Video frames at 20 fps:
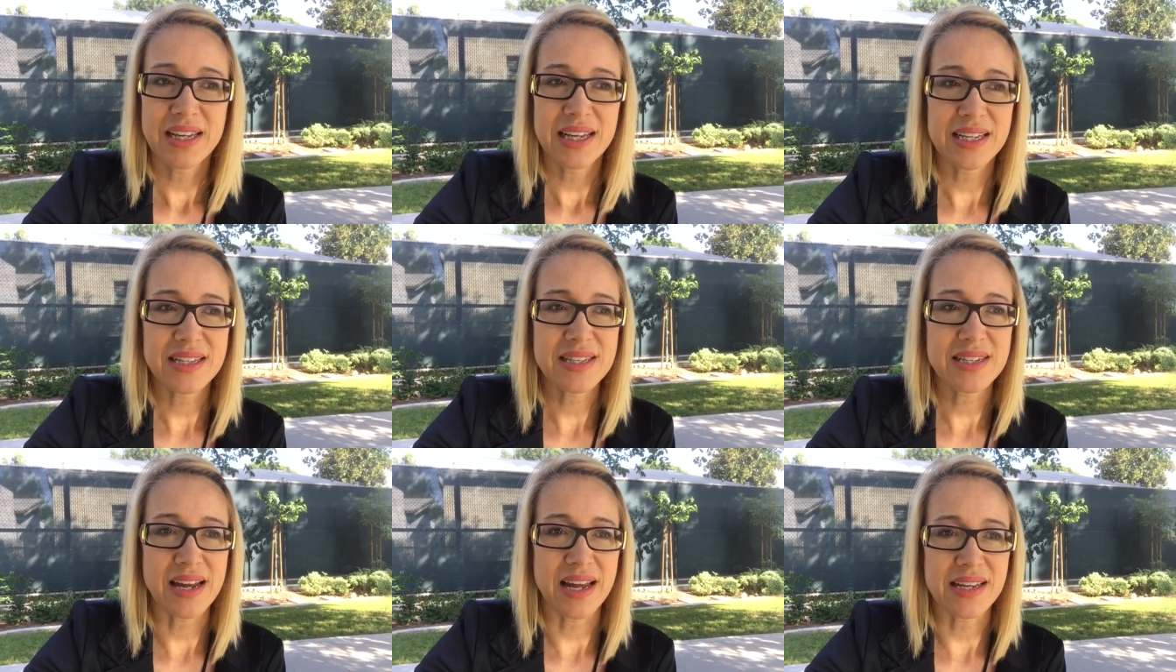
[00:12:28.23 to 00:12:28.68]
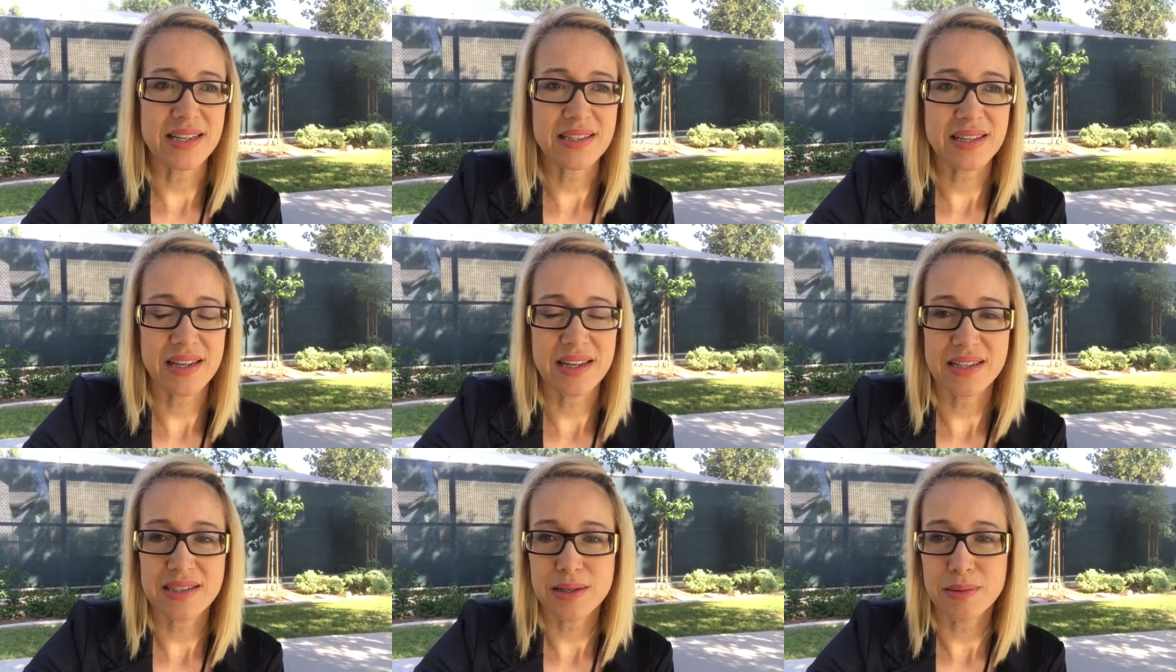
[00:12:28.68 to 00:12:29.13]
It's
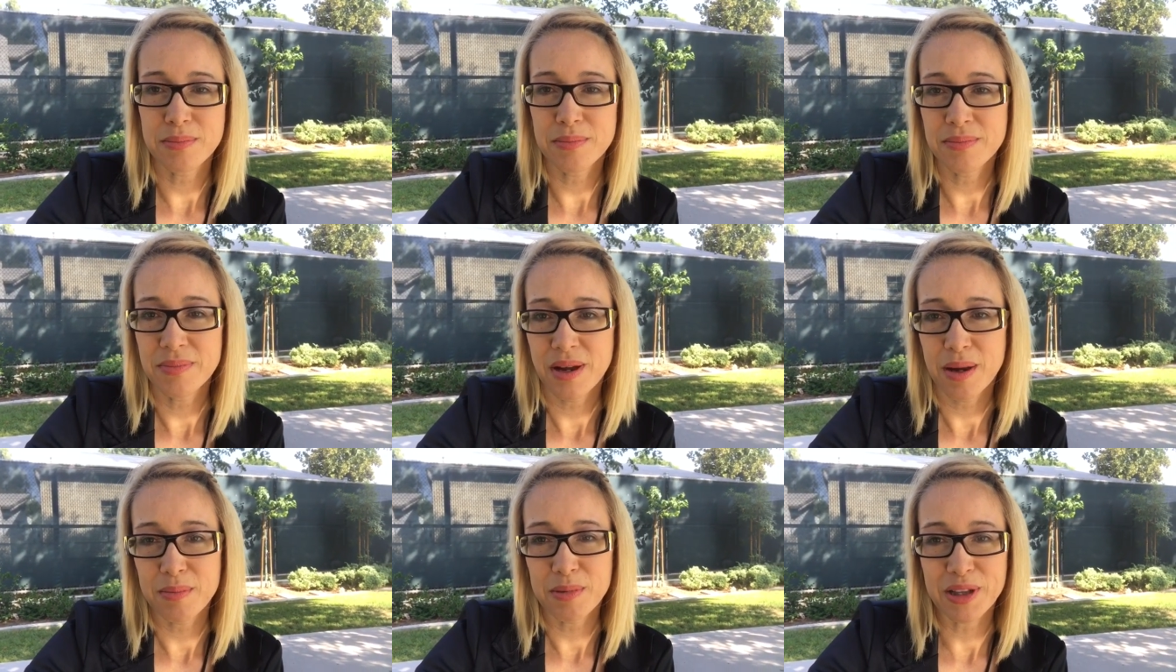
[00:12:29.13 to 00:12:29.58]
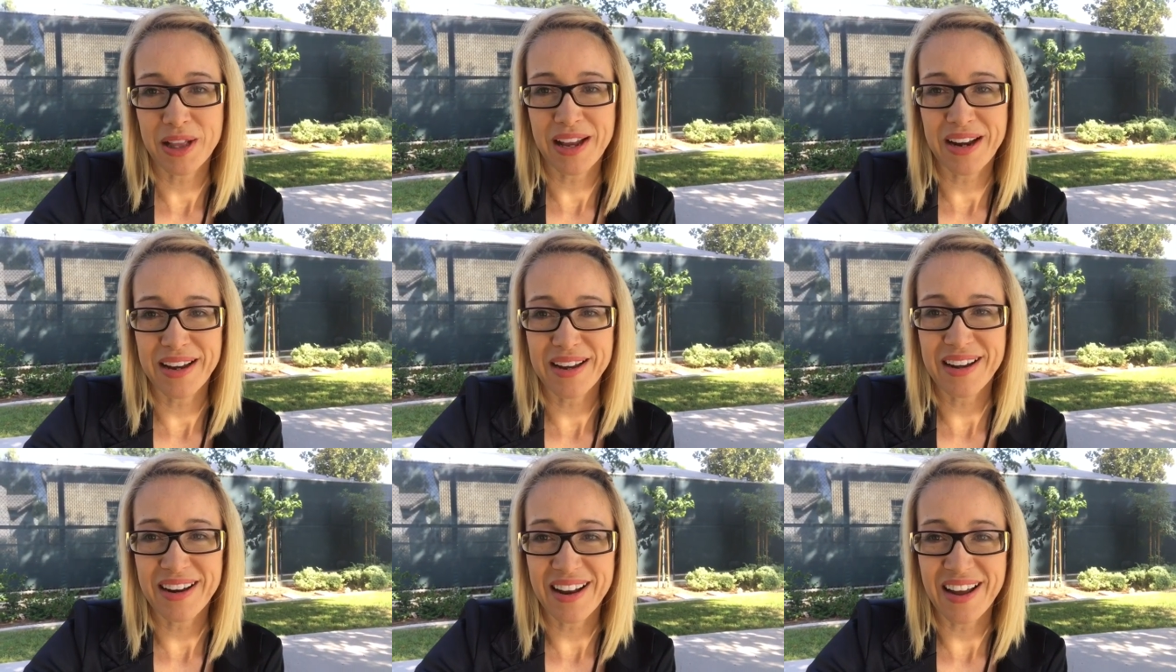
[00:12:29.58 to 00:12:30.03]
nice, I guess I'm, I'm
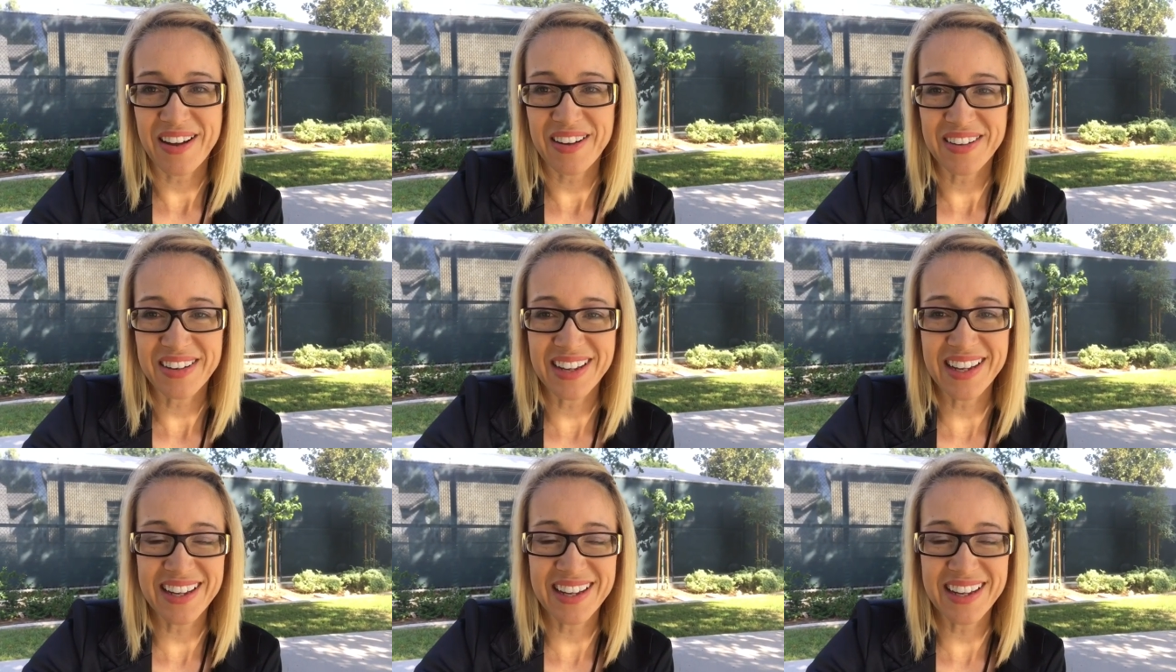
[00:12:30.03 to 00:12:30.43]
glad I got out.